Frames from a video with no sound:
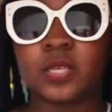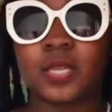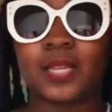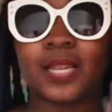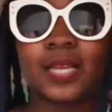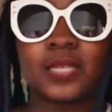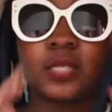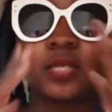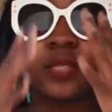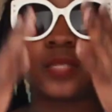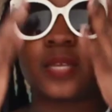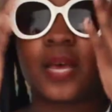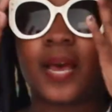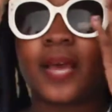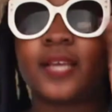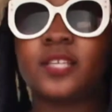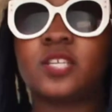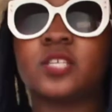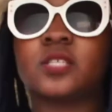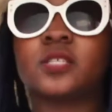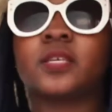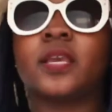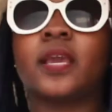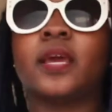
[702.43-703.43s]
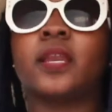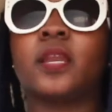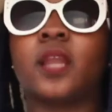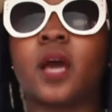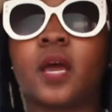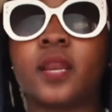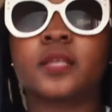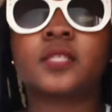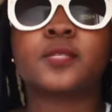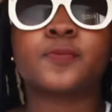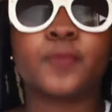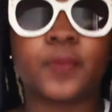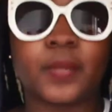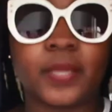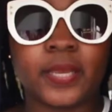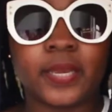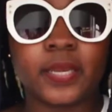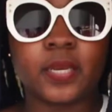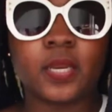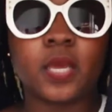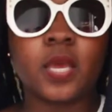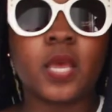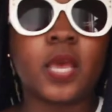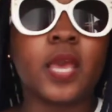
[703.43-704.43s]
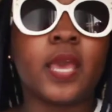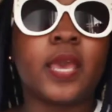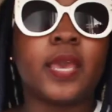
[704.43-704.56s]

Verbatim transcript: glasses. I just cannot explain.